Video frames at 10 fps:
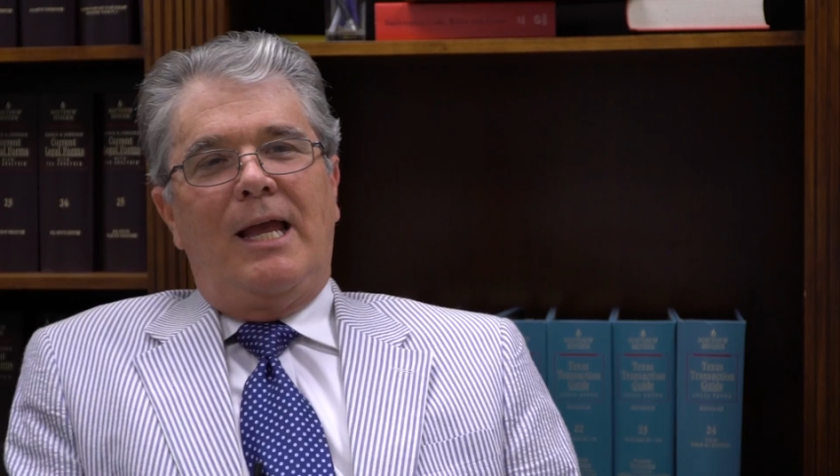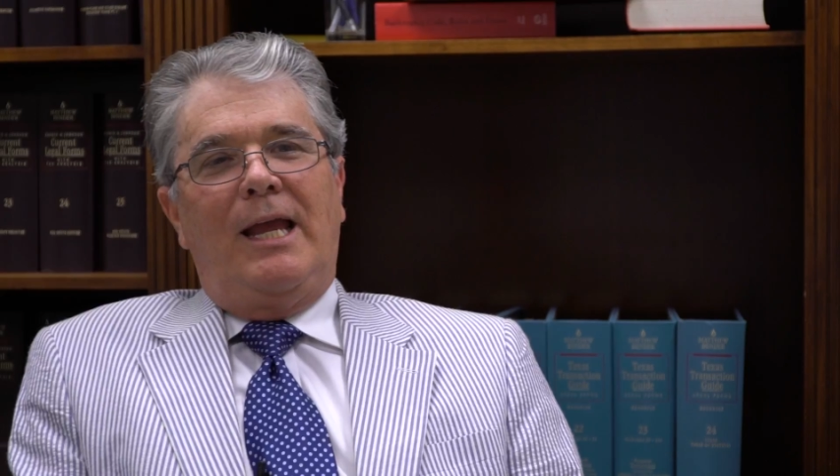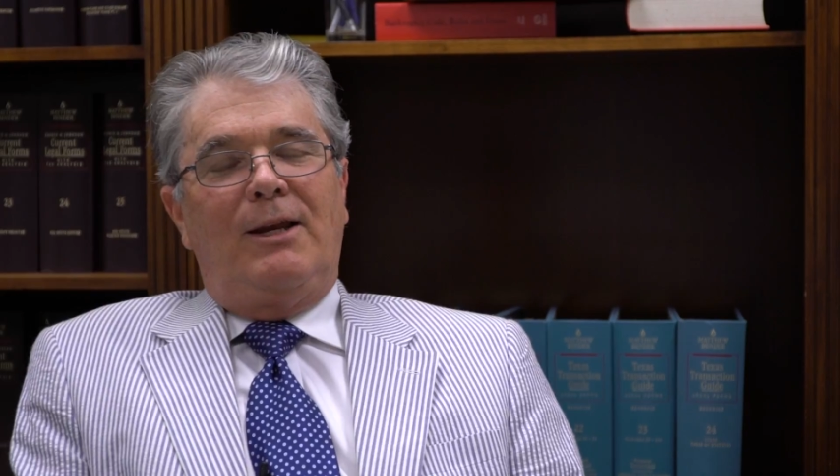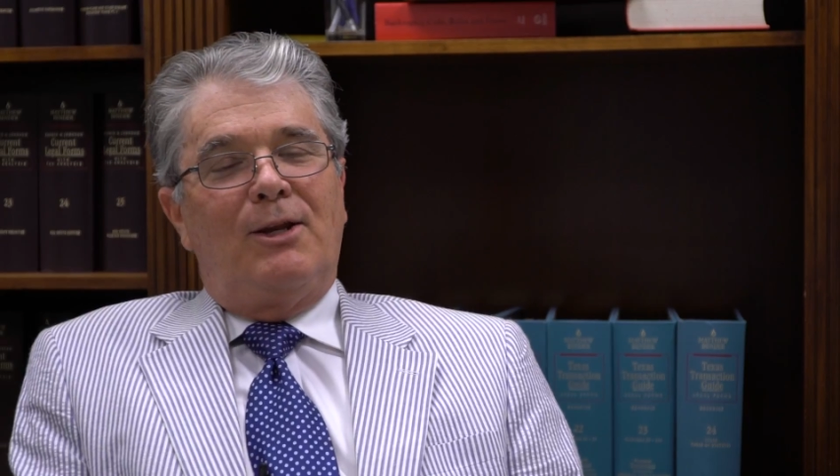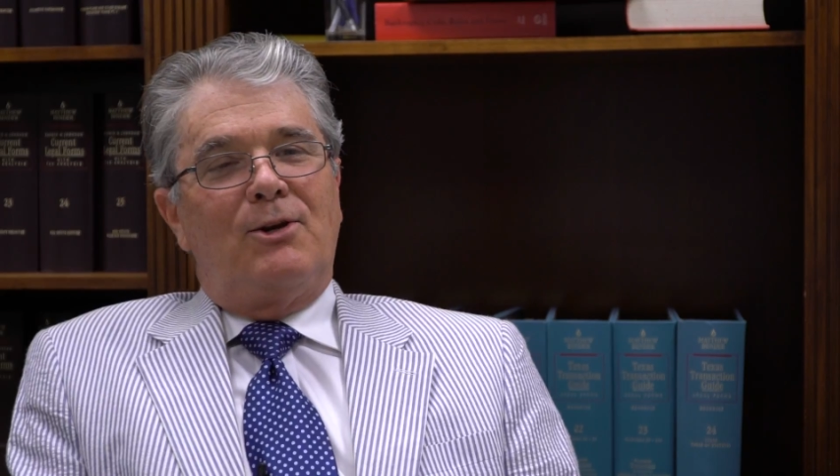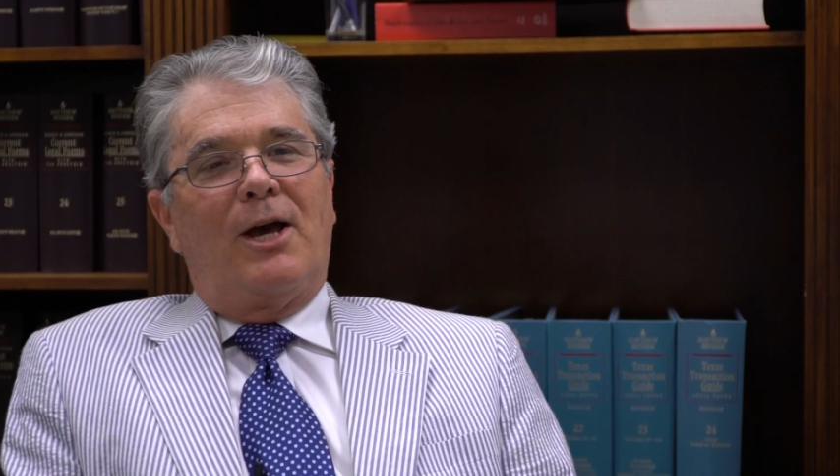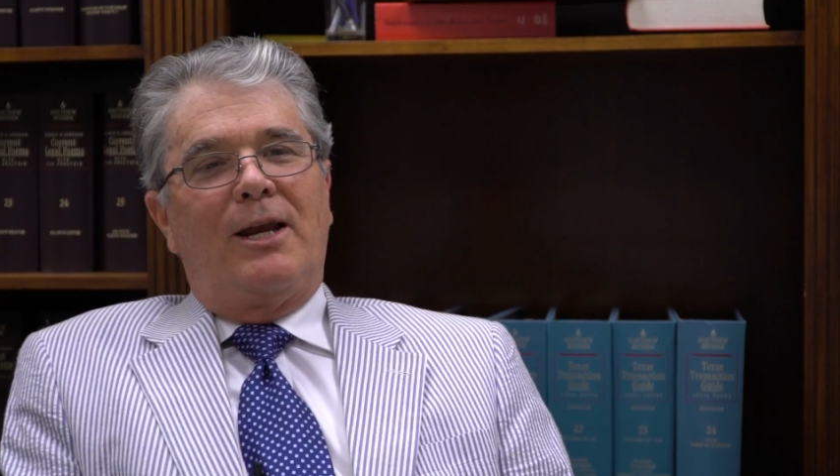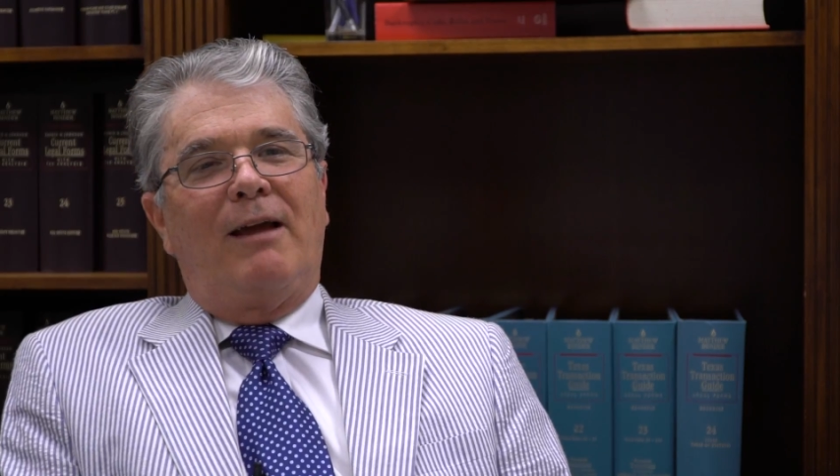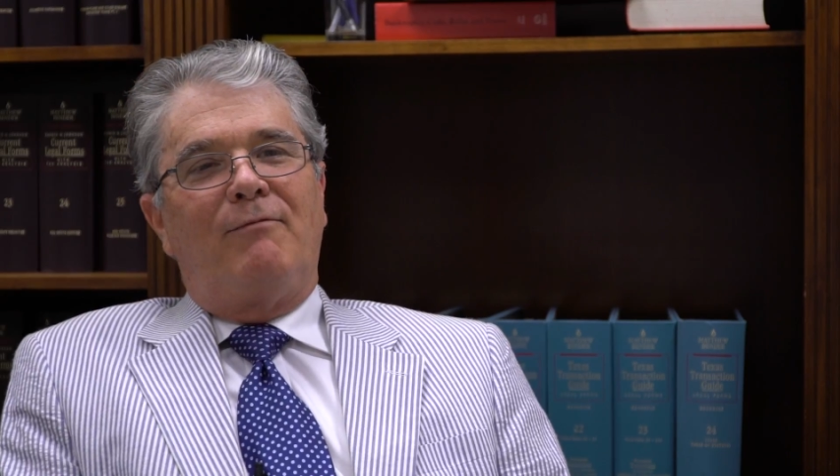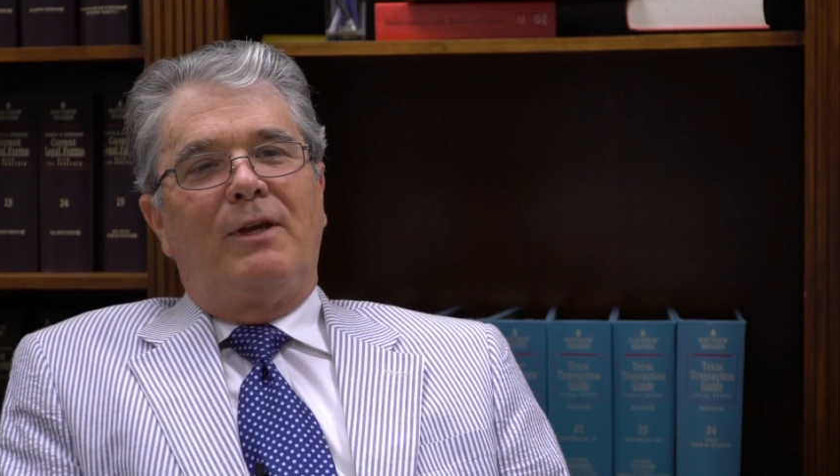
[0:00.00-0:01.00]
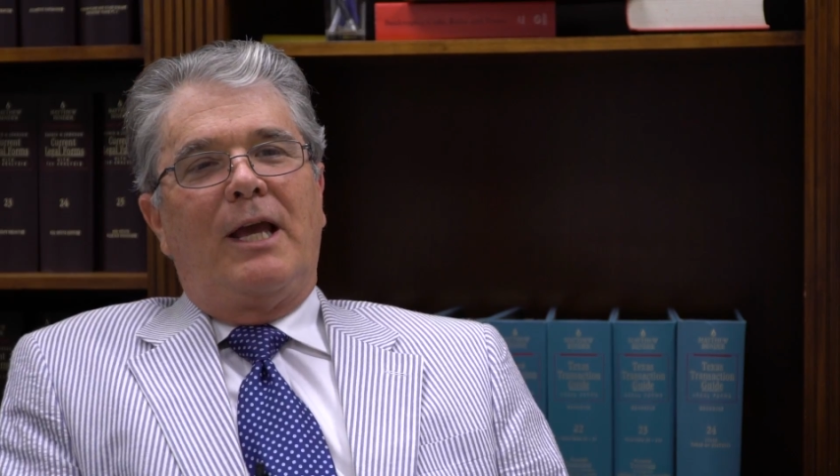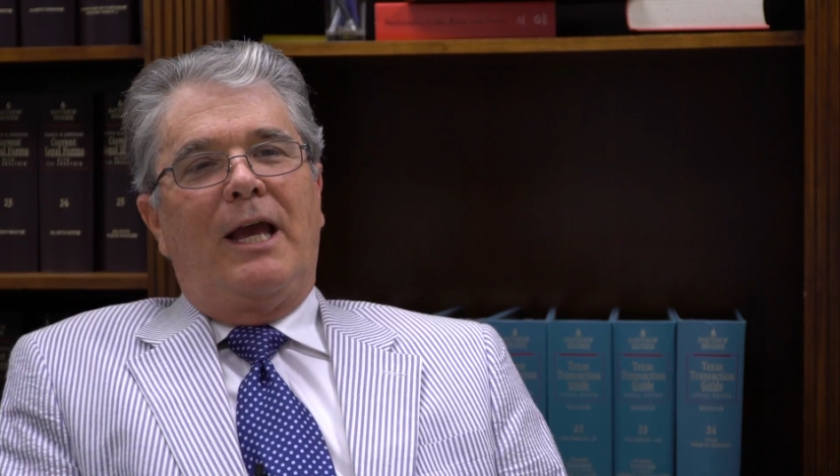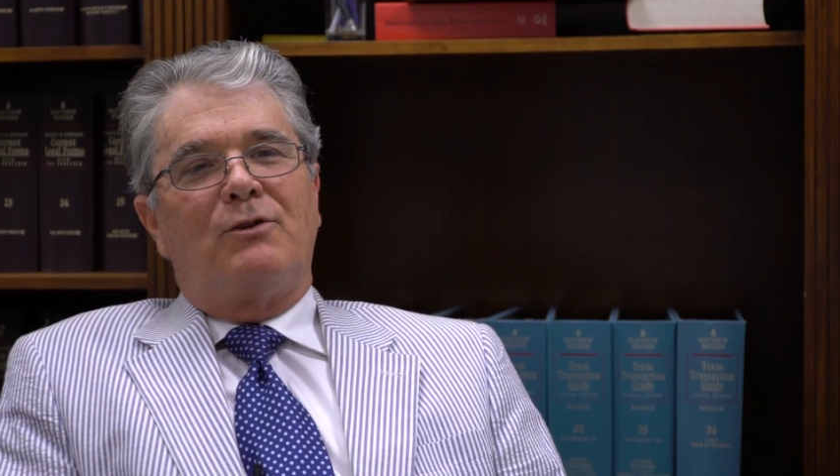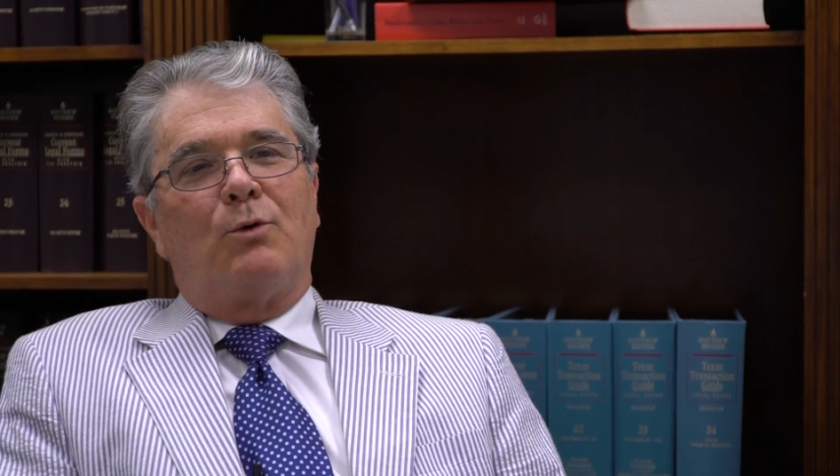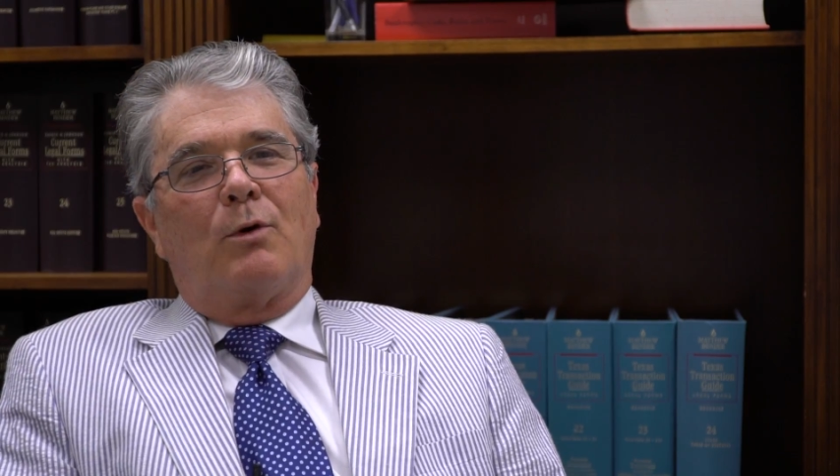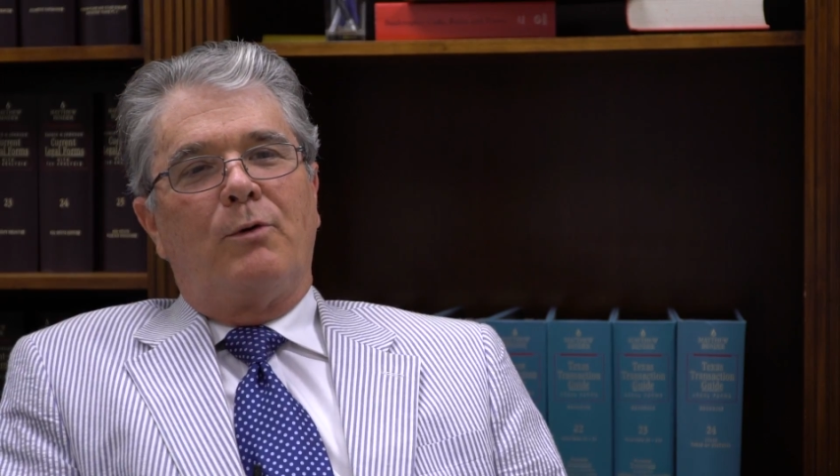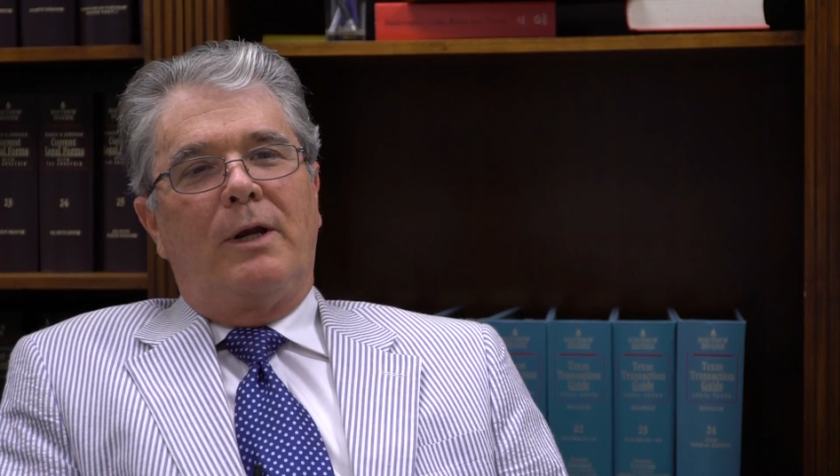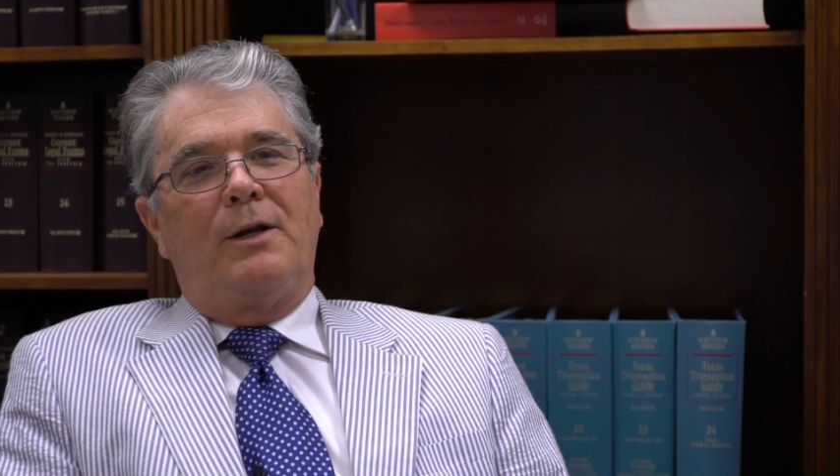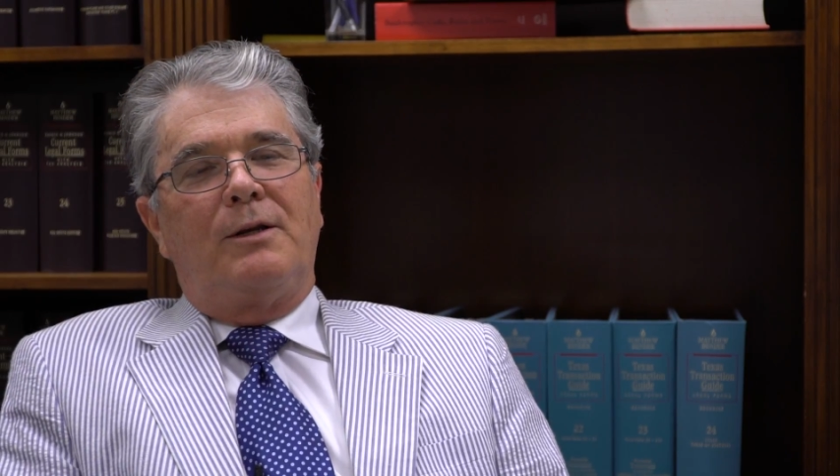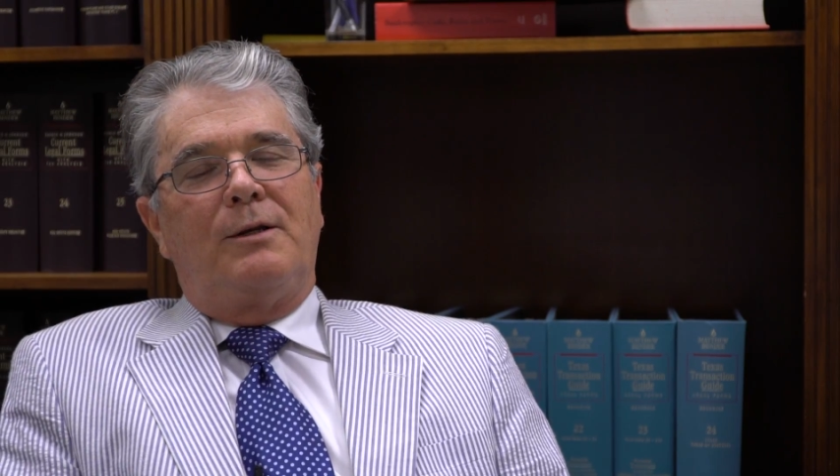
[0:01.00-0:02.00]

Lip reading: He did not have the cash or credit